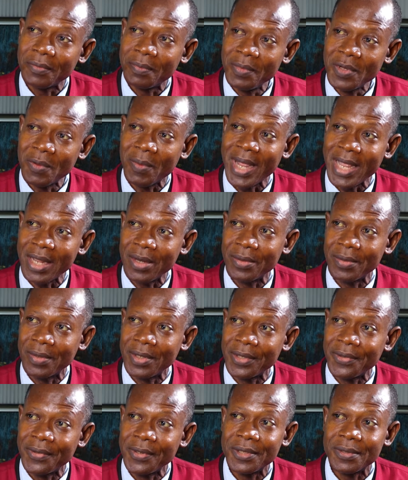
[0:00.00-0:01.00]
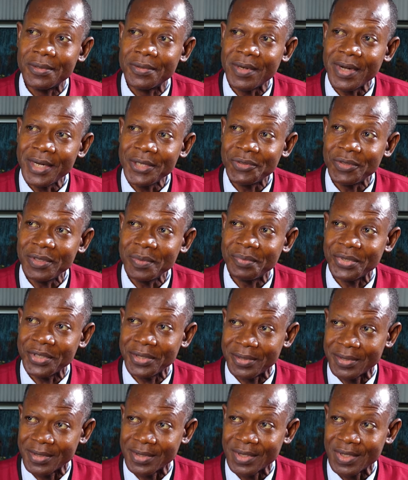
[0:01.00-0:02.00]
meanwhile, the treasury
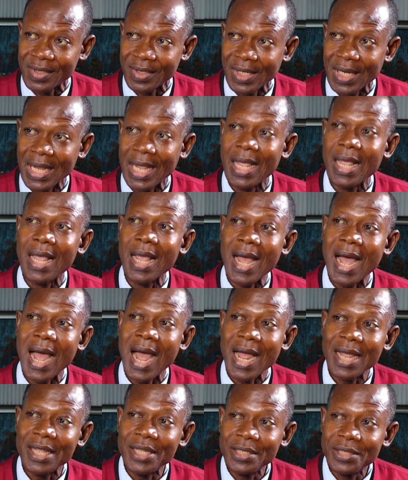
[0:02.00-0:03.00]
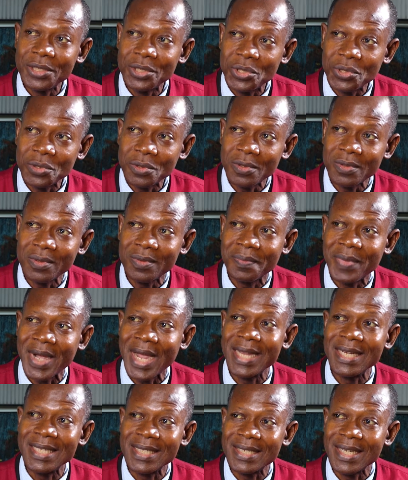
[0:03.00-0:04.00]
bills are issued
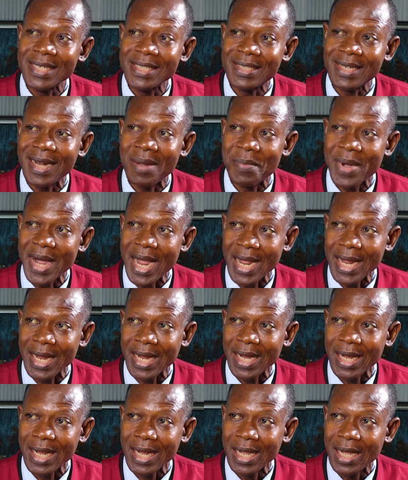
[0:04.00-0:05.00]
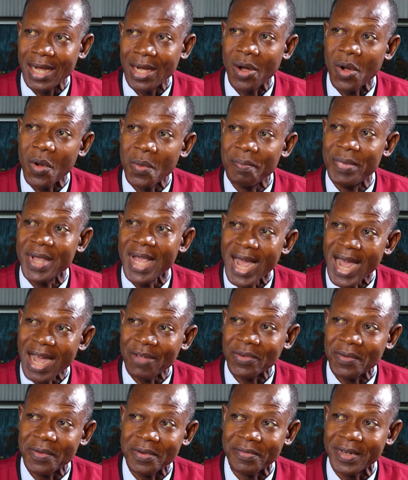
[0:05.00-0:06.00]
by the central bank on
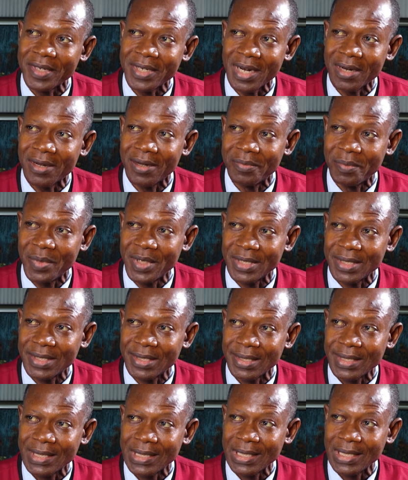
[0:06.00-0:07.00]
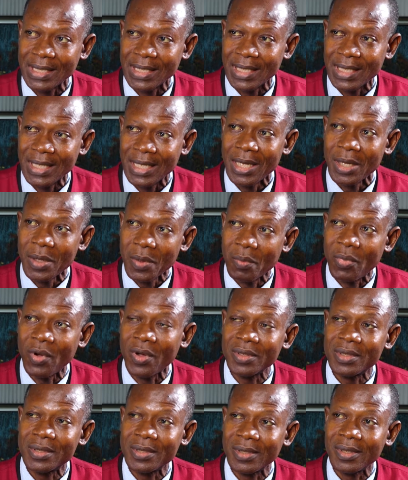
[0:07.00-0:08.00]
behalf of the federal government.
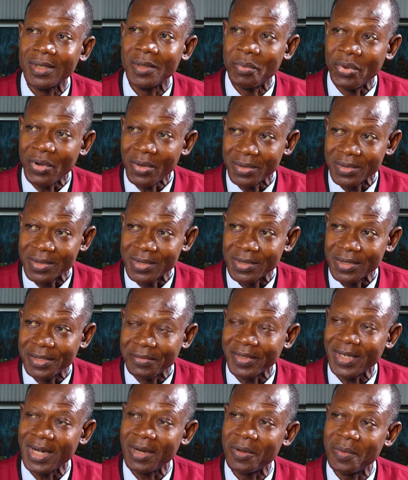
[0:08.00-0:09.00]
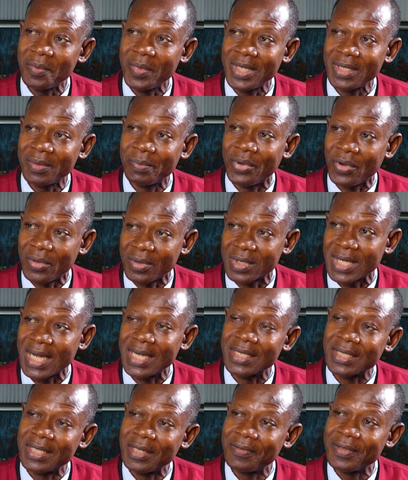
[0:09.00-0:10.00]
But the bonds, the federal government bonds
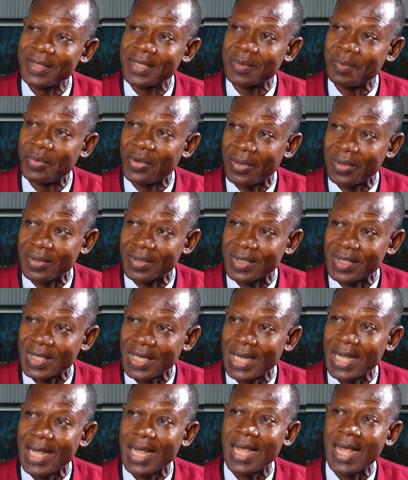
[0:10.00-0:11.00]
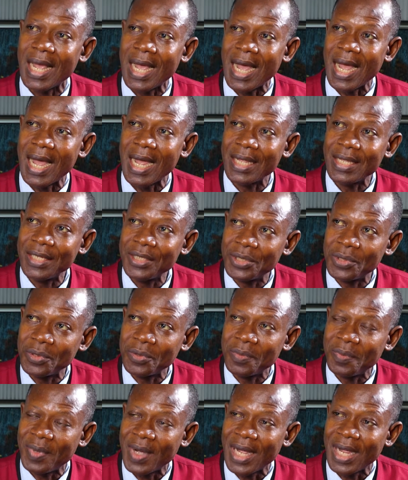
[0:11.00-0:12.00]
and savings bonds, are
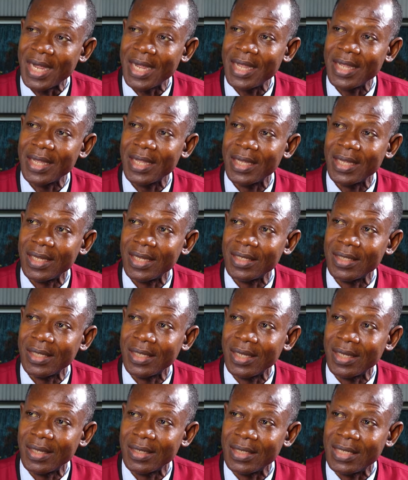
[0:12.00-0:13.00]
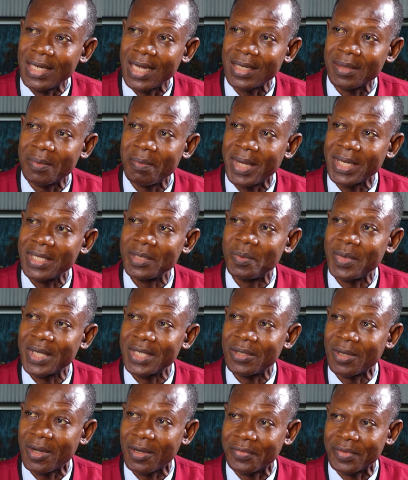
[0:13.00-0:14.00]
issued by the Debt
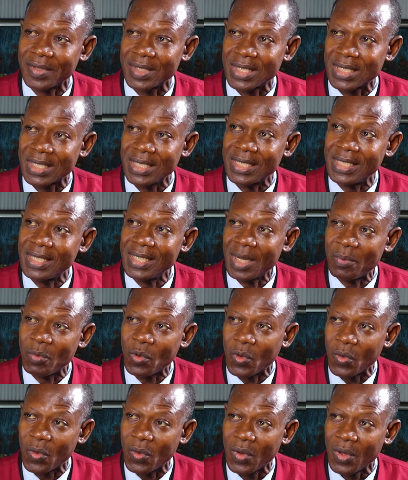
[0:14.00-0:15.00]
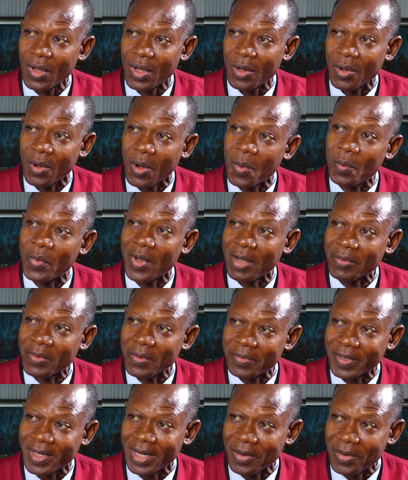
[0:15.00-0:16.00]
Management Office, the DMO, on behalf of
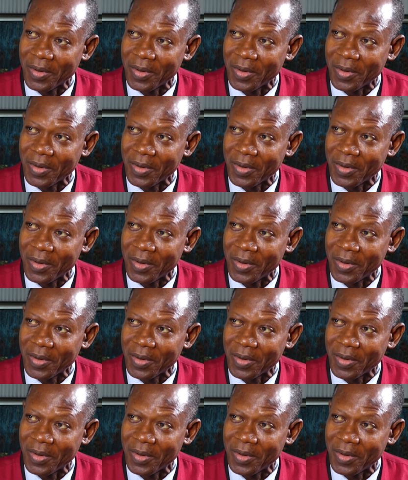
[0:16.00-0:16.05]
the federal